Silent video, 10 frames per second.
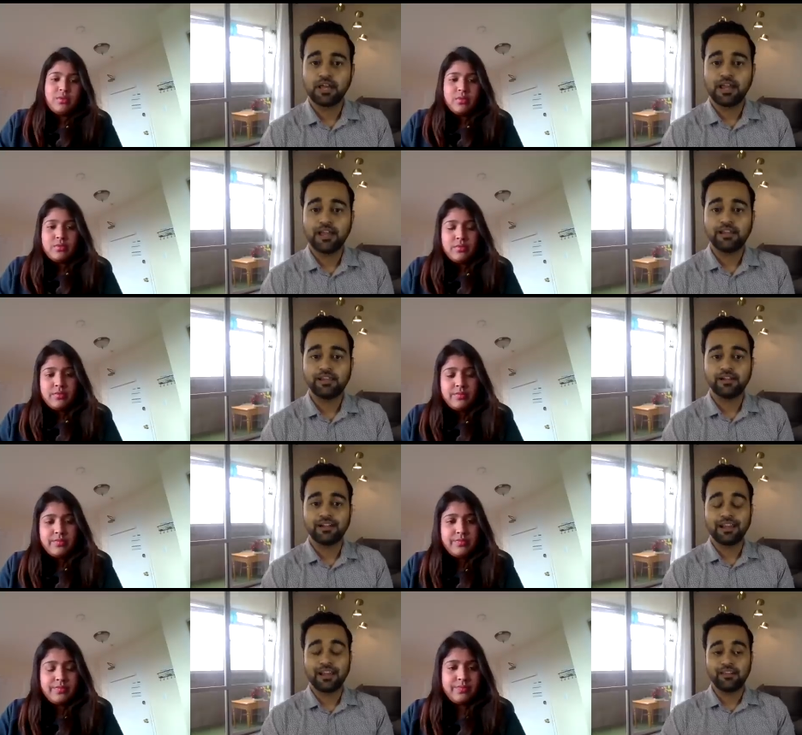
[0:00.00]
Speaker 1: and
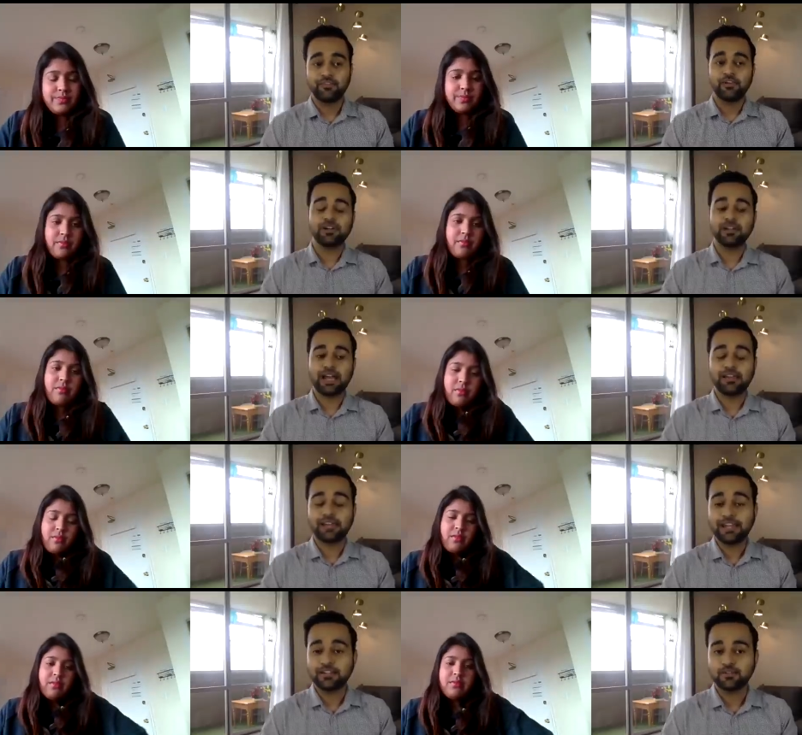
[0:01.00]
here I would
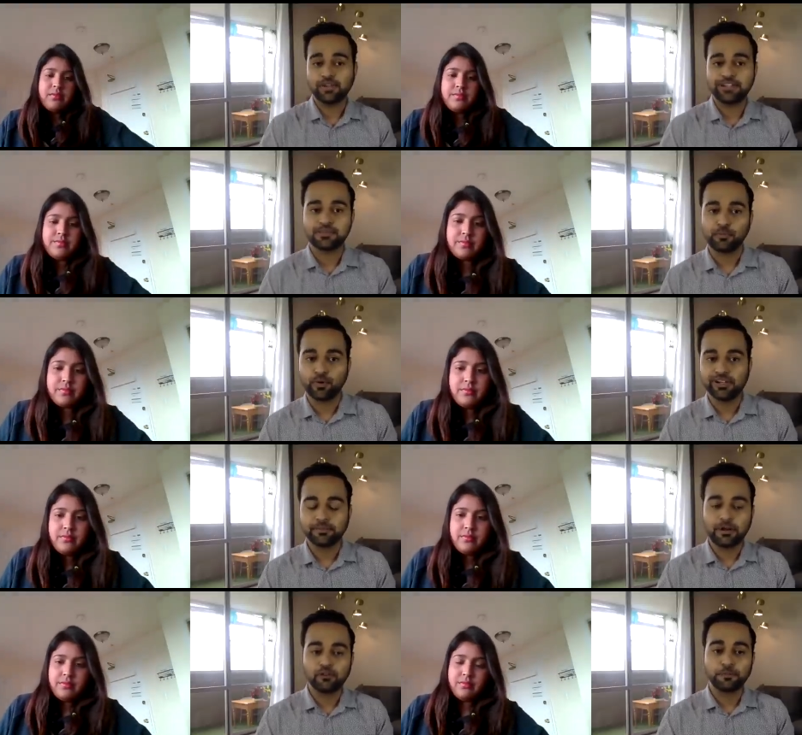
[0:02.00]
like to raise a point
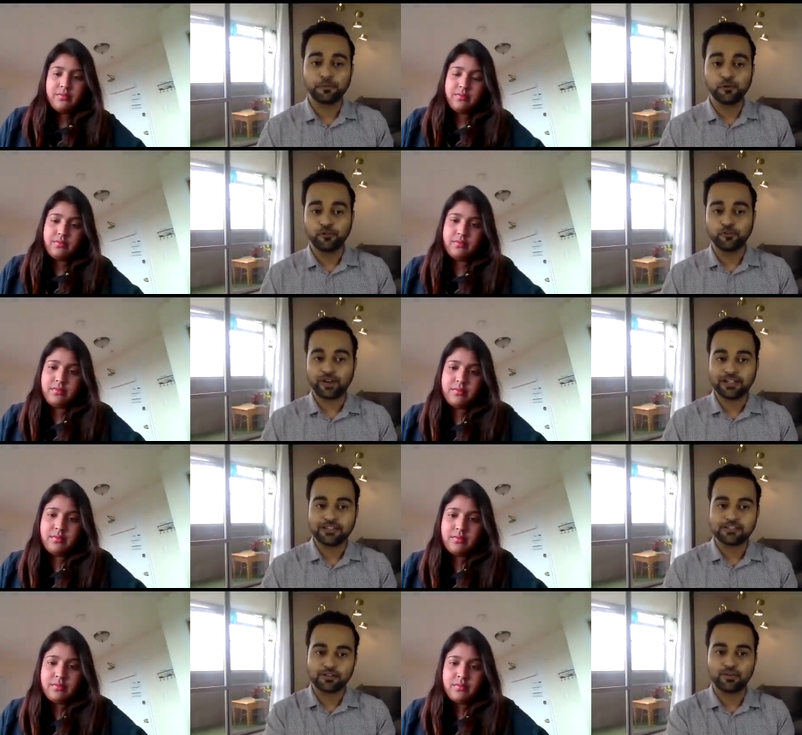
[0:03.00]
about proof of
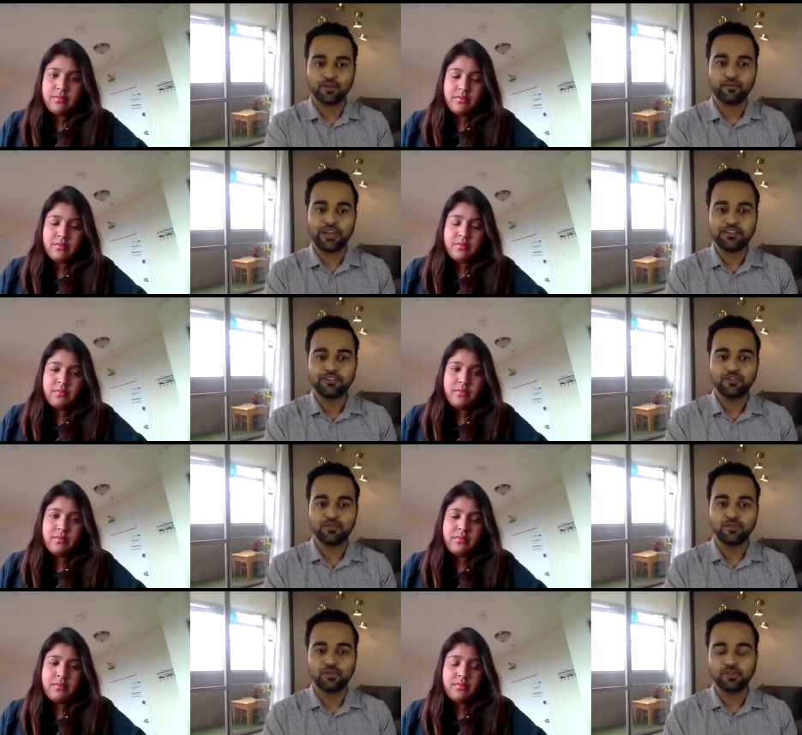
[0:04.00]
funds. So when
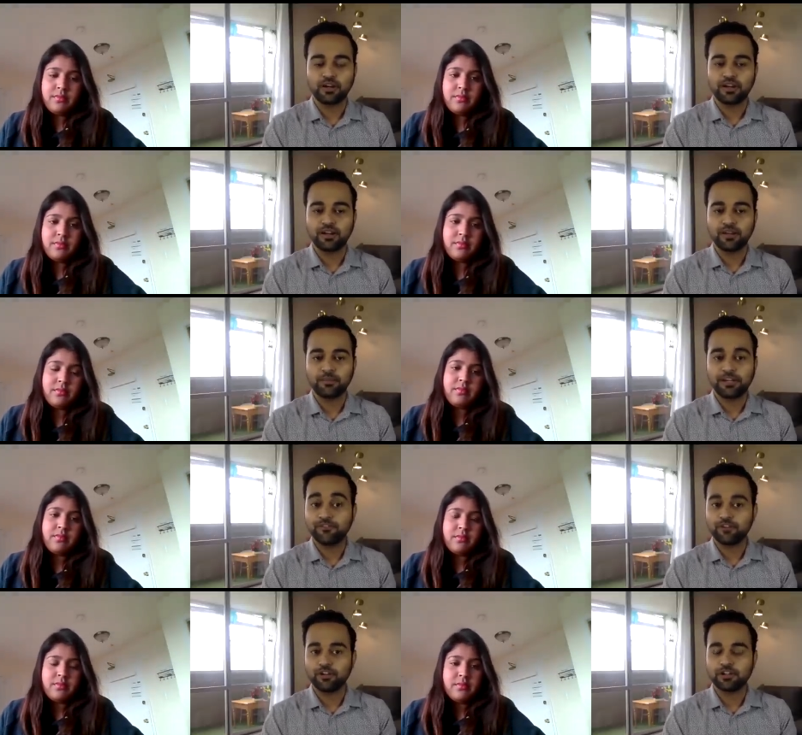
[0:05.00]
you uh, might
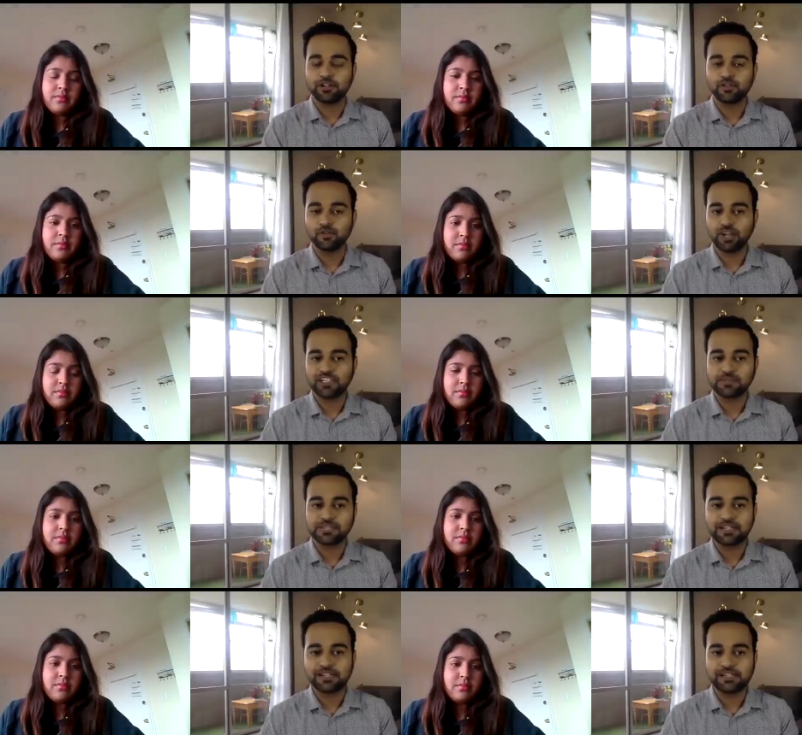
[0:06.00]
have gone through Express
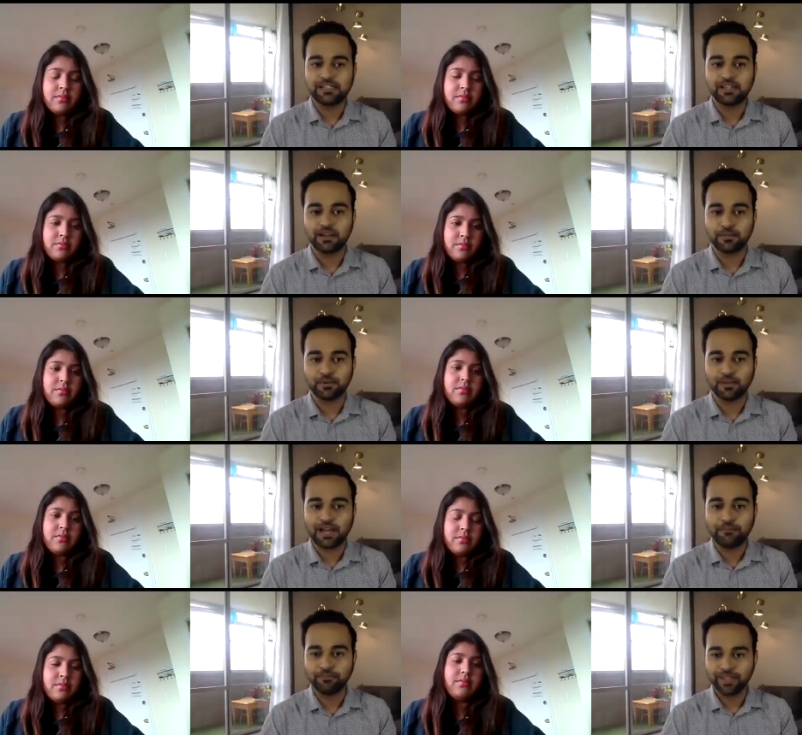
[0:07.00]
Entry uh,
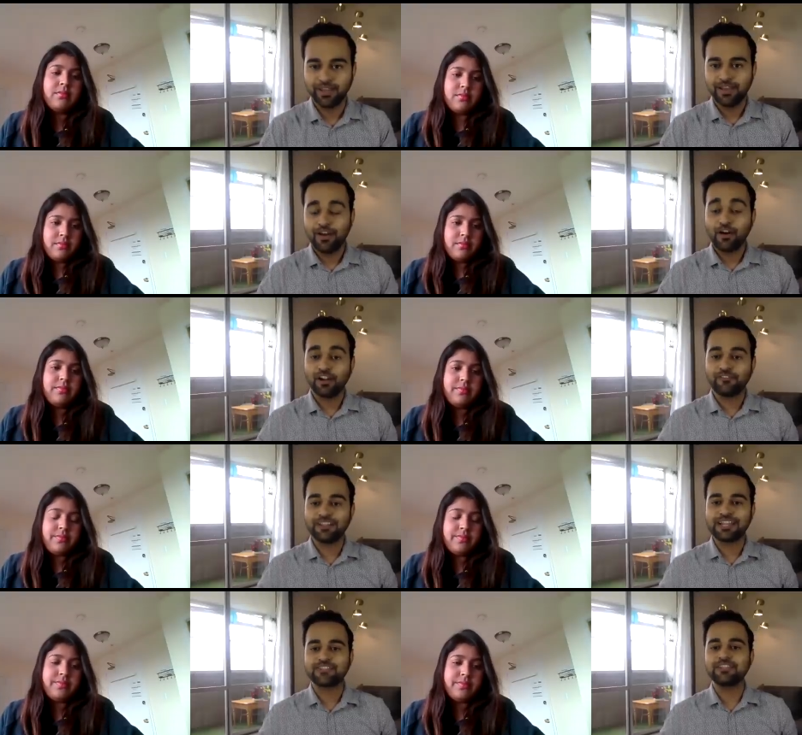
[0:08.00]
program, all of
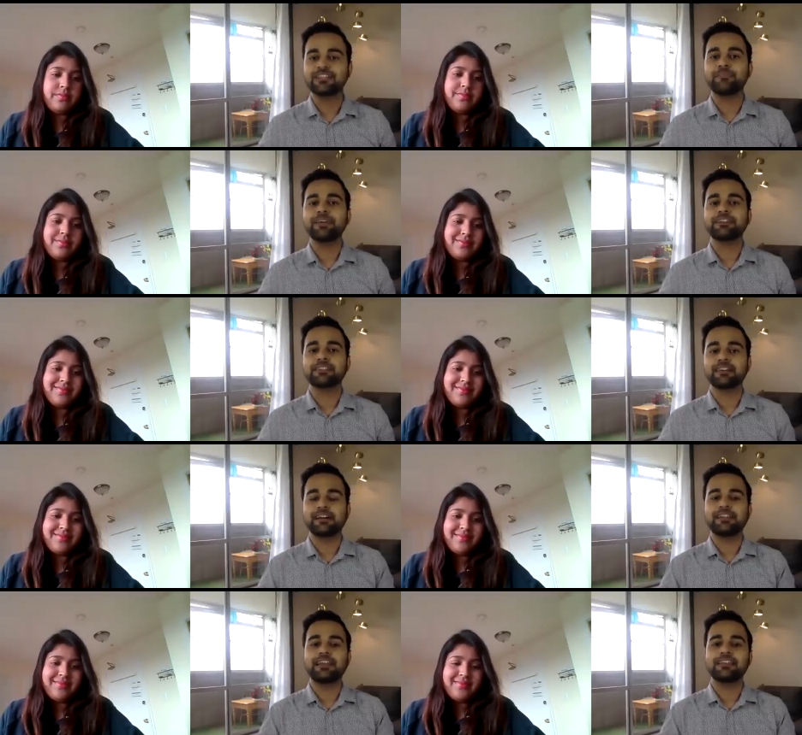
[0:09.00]
us actually submit
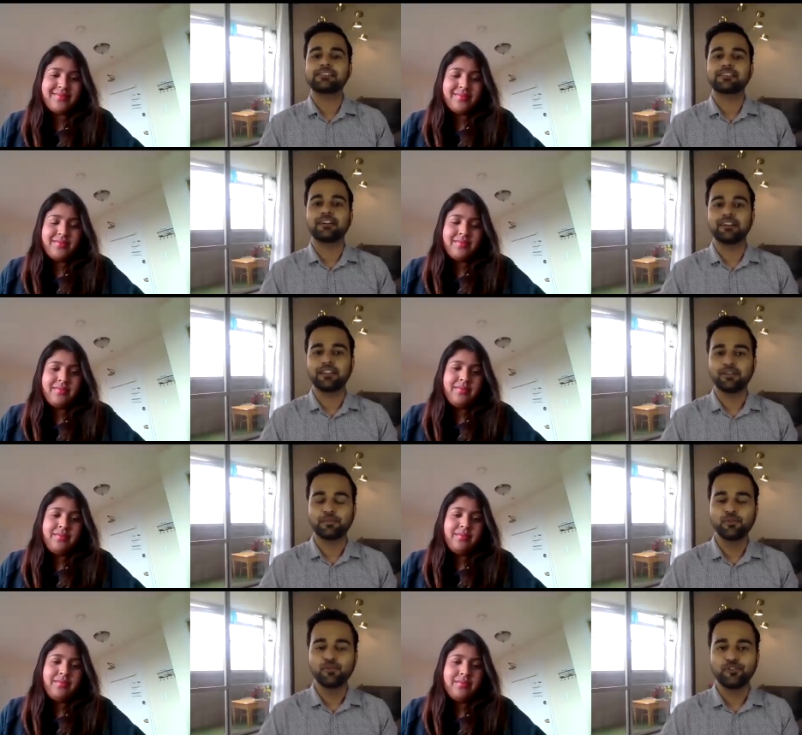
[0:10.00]
uh, this, uh, you know,
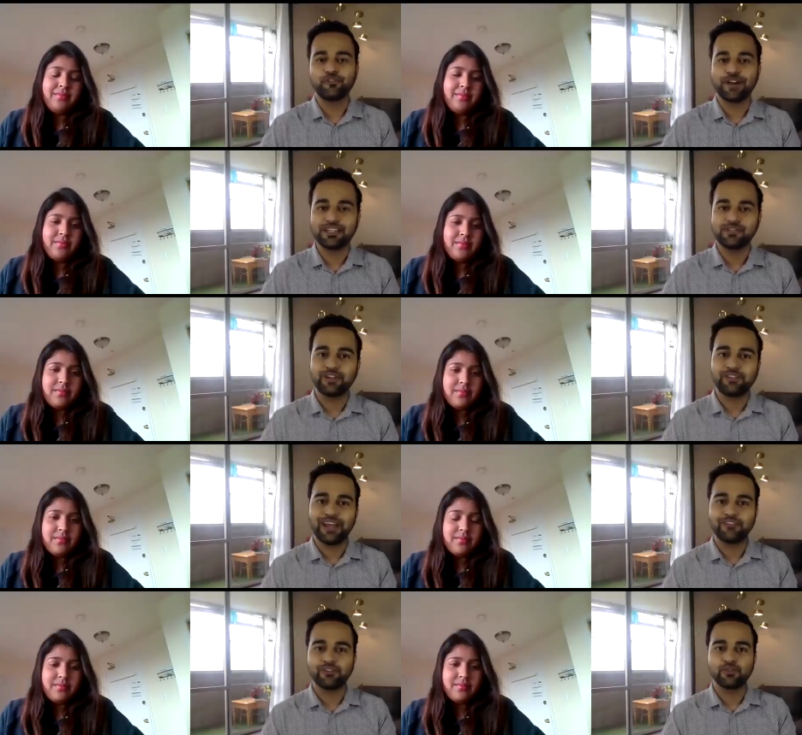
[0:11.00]
proof of funds where we
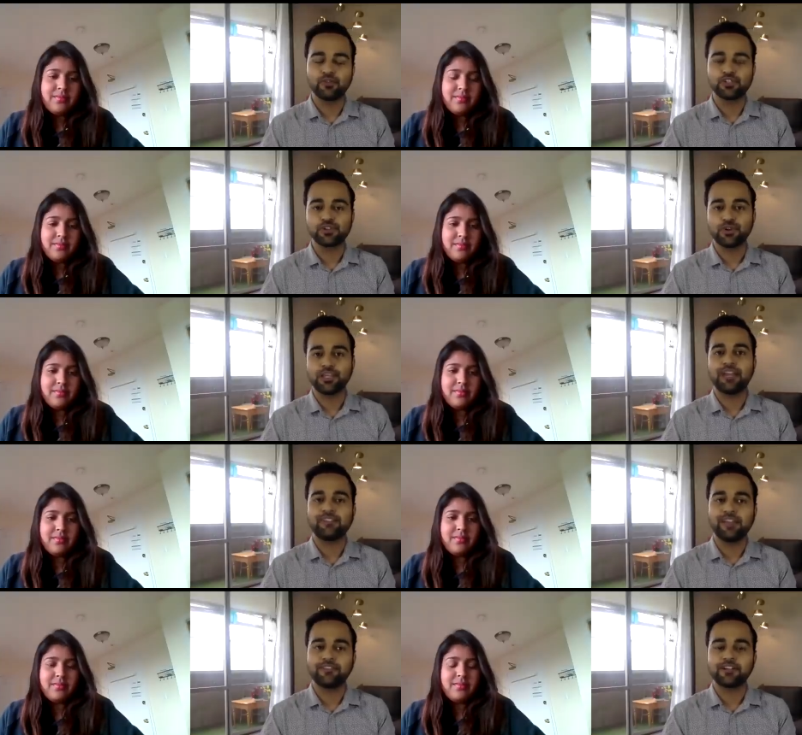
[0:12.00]
have to show that
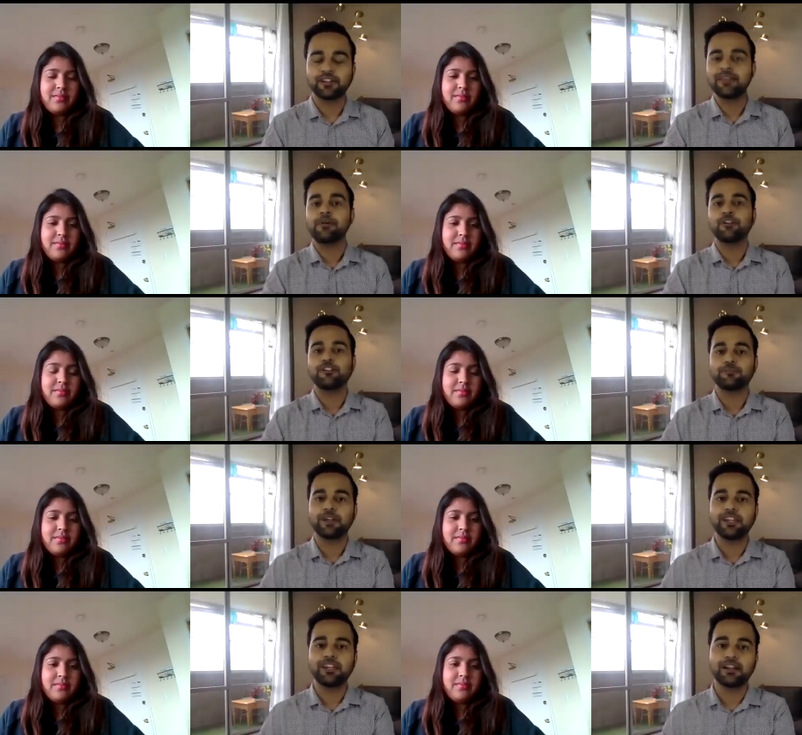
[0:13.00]
we have certain amount of
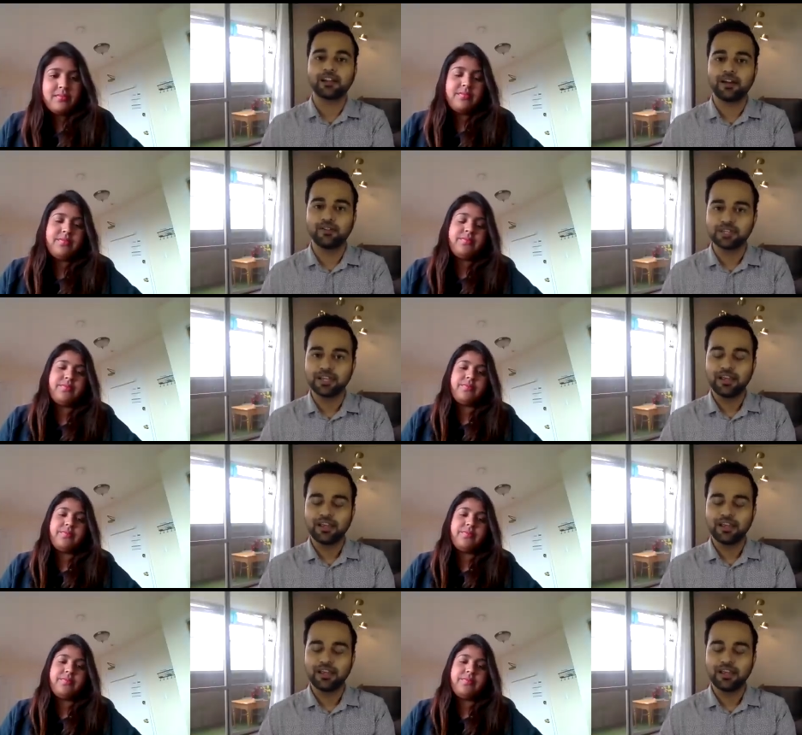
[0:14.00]
money in our accounts